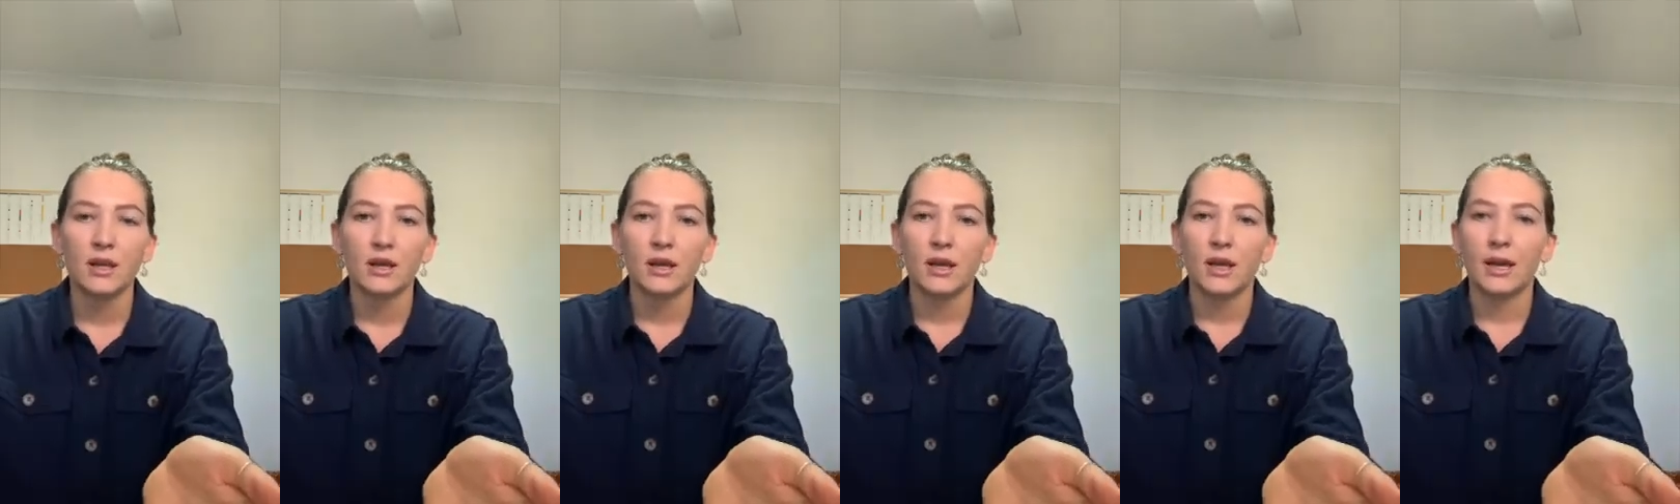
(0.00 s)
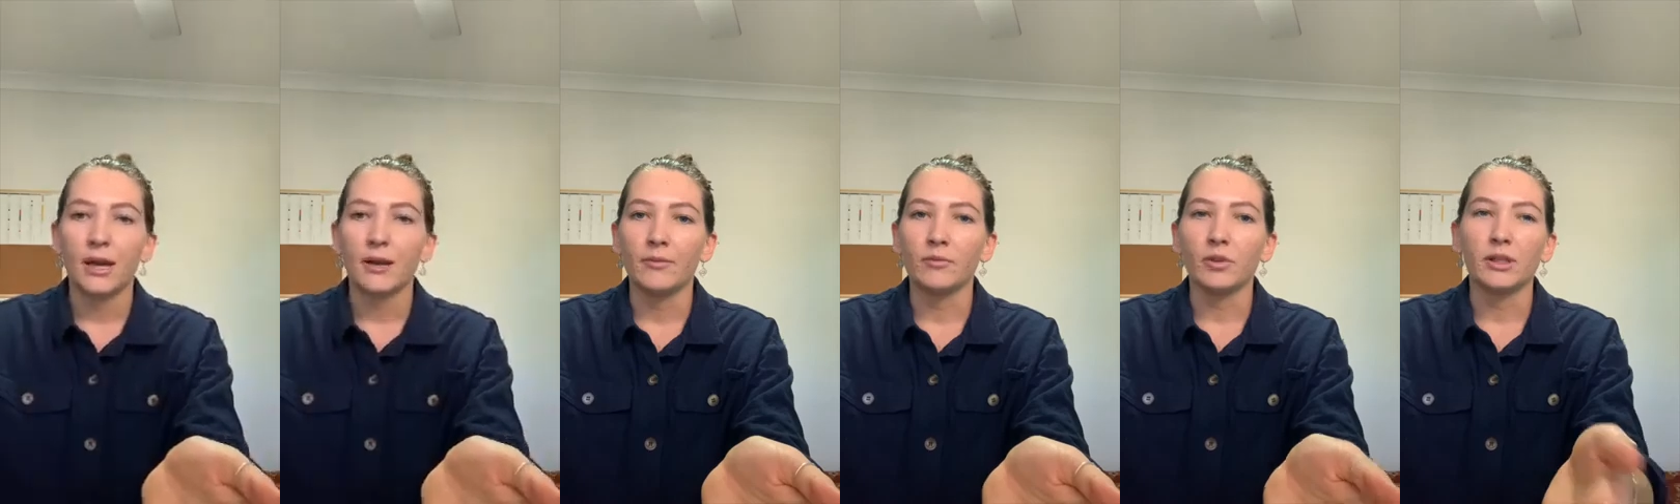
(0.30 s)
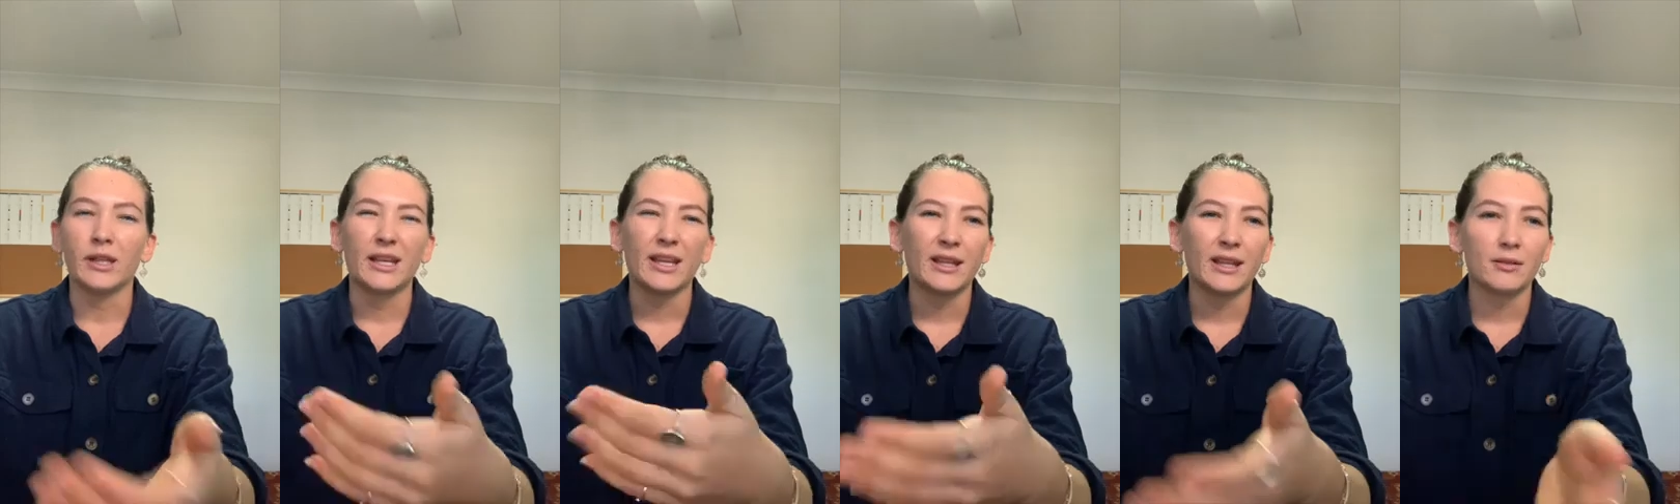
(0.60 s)

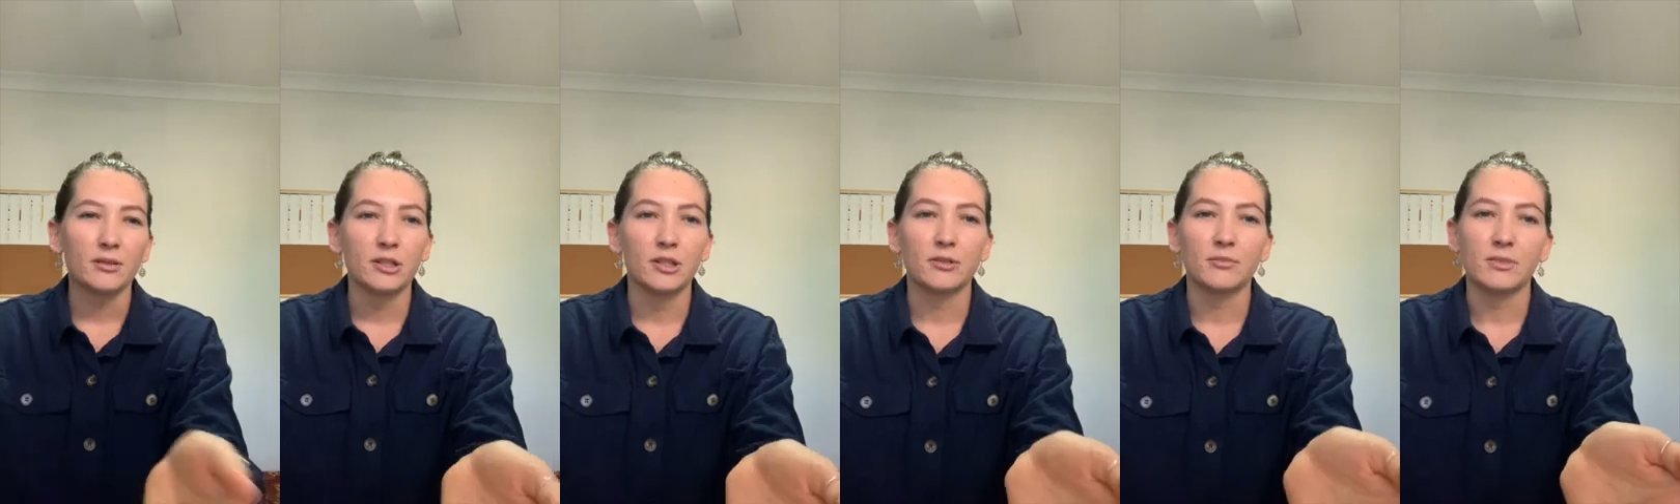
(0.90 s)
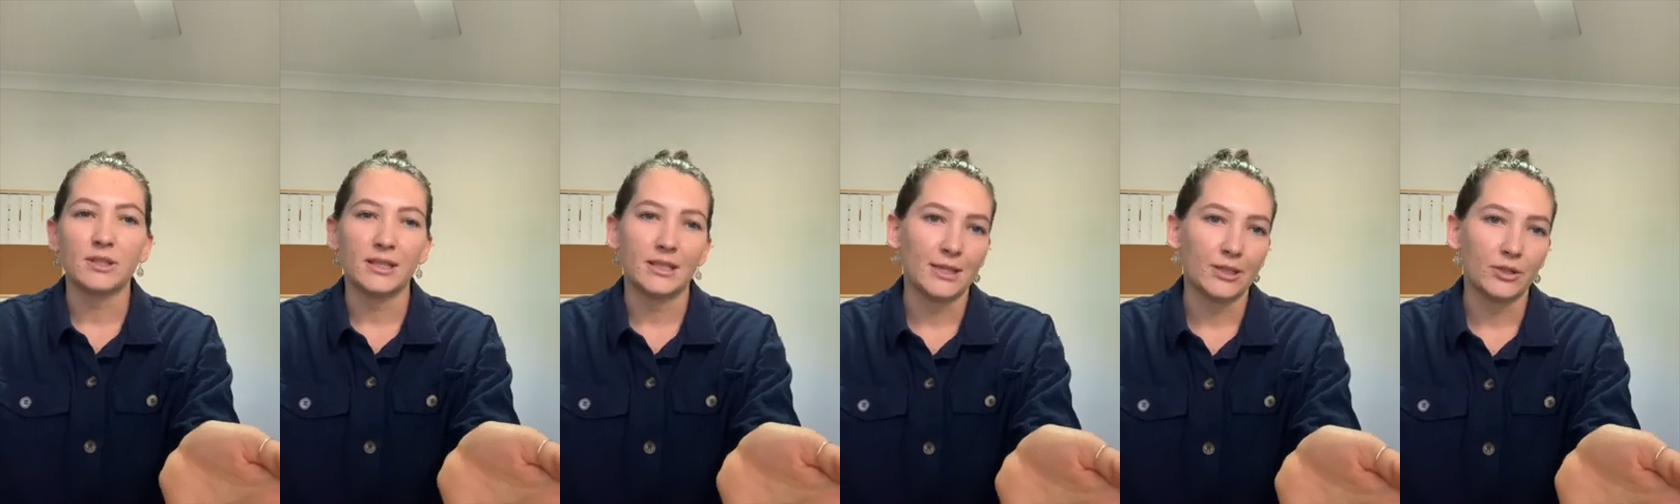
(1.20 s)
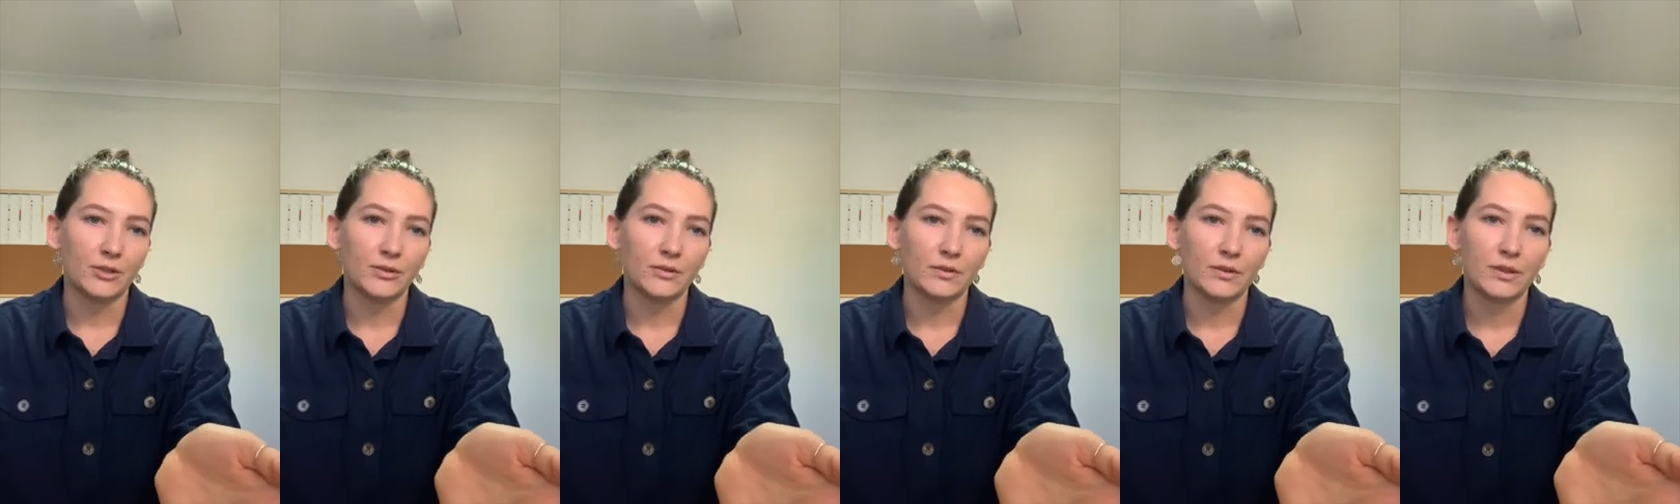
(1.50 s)
relating that to
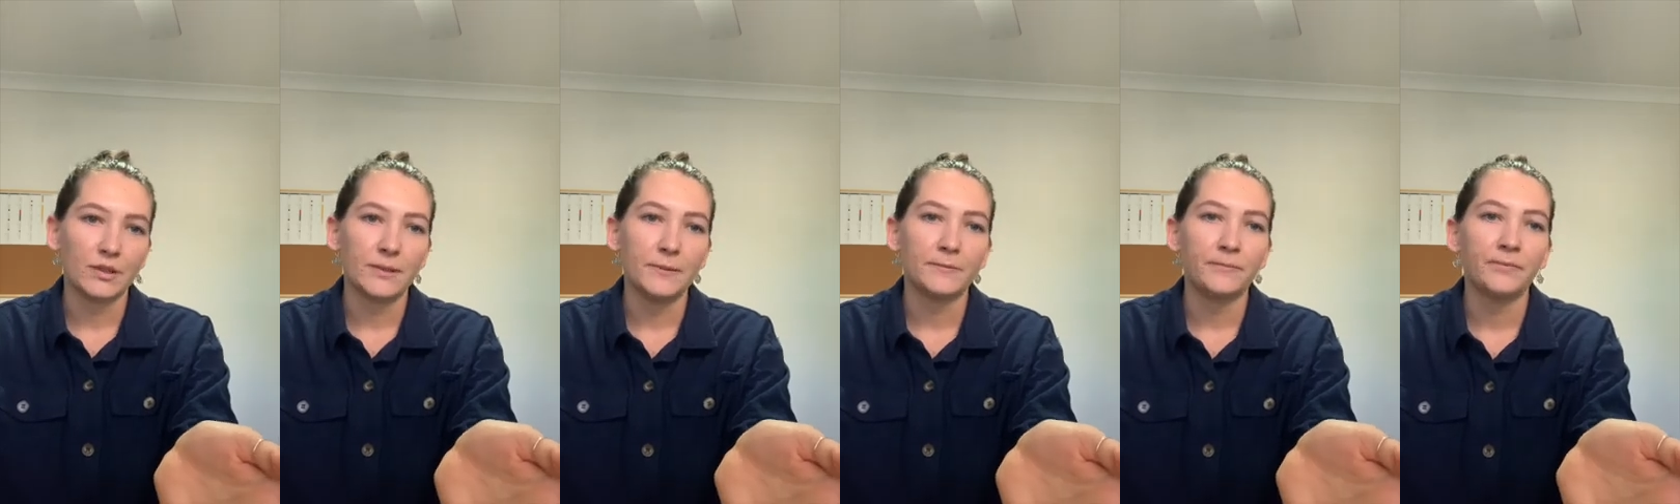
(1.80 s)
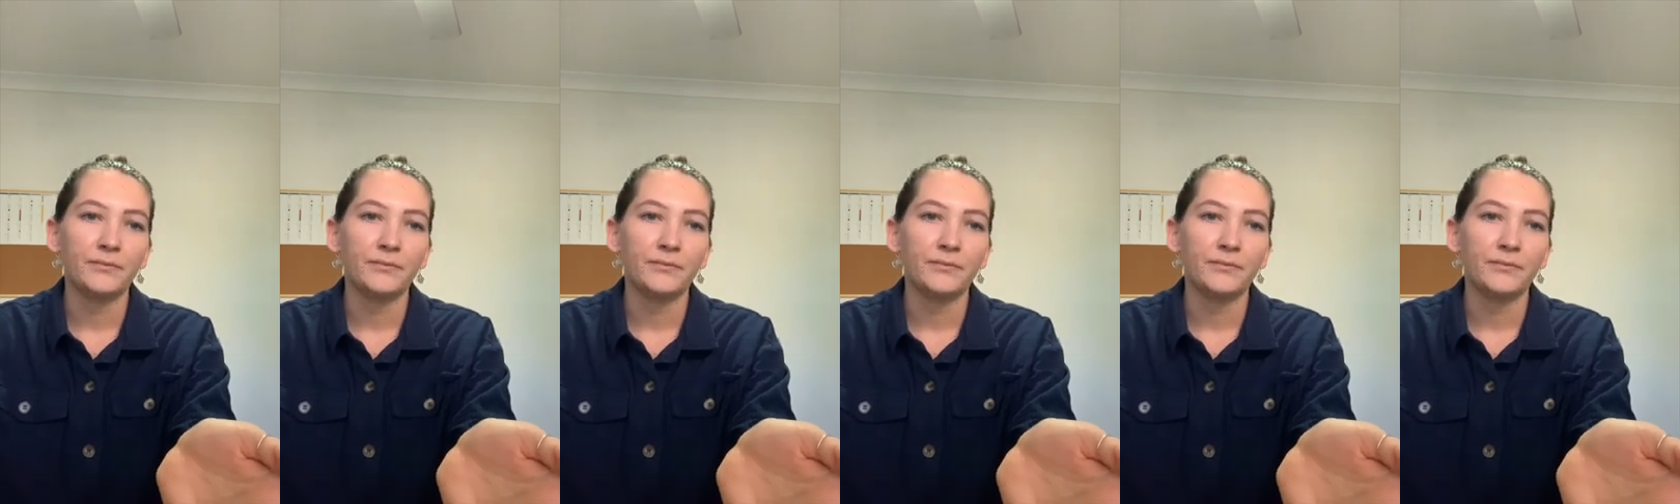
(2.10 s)
themselves.